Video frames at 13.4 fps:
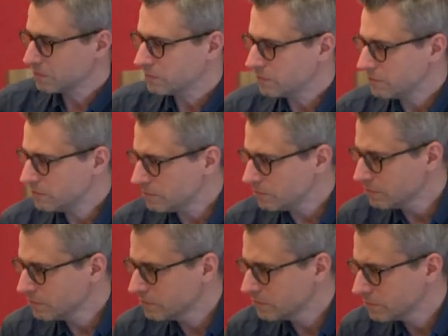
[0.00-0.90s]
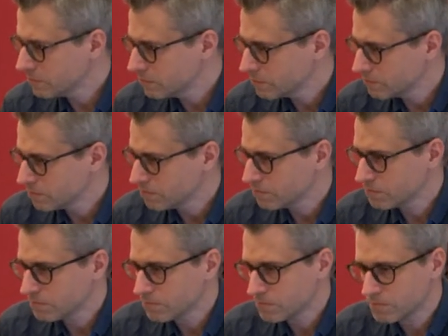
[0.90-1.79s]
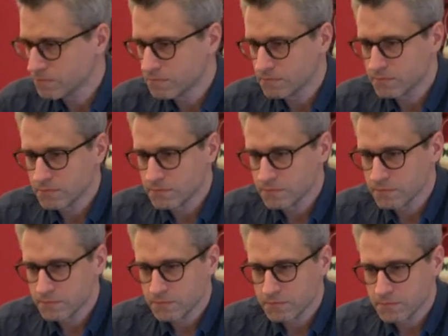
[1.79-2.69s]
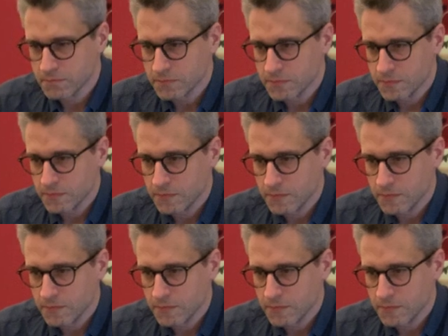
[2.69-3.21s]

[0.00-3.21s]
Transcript: No one is speaking in this clip.